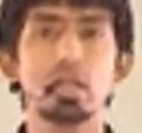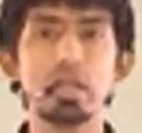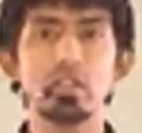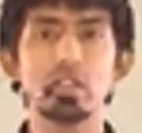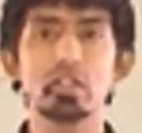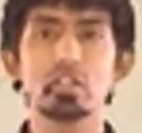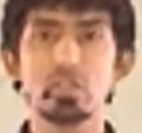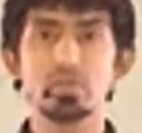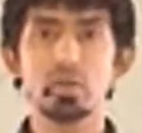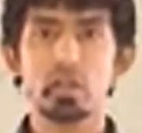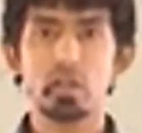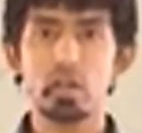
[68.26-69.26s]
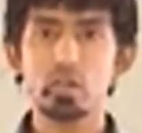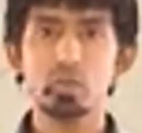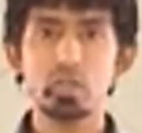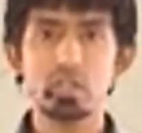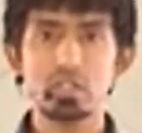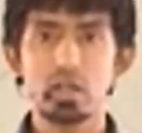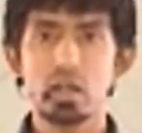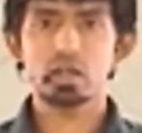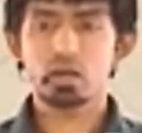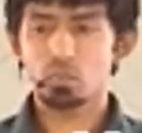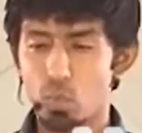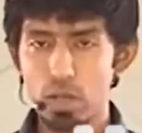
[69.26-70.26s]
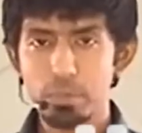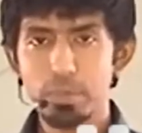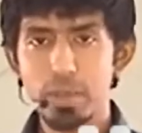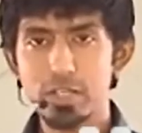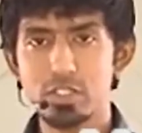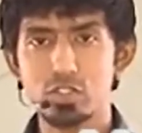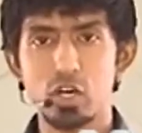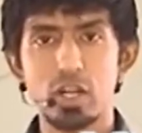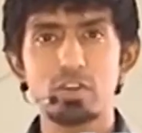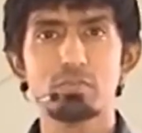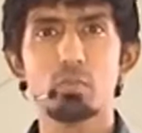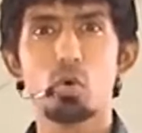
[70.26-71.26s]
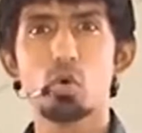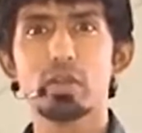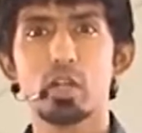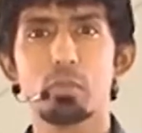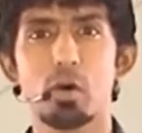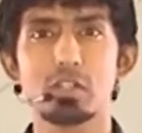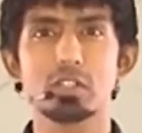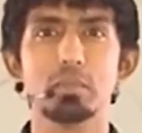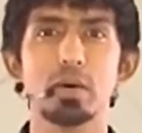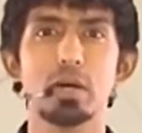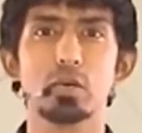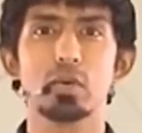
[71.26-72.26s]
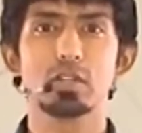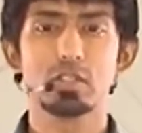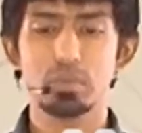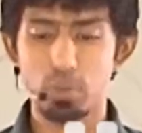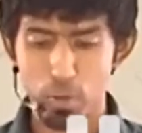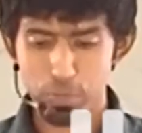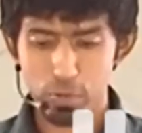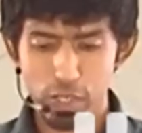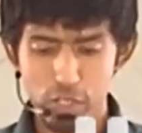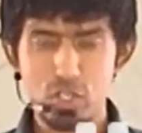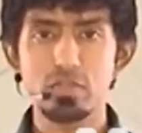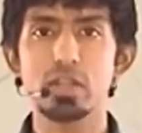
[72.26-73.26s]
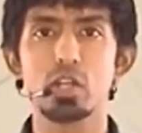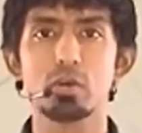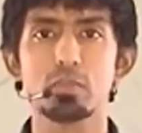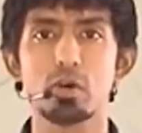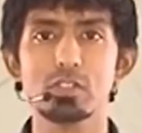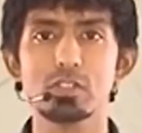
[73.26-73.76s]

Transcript: distributed. In other words, one place does not have more yellow balls compared to another. The population of the yellow balls is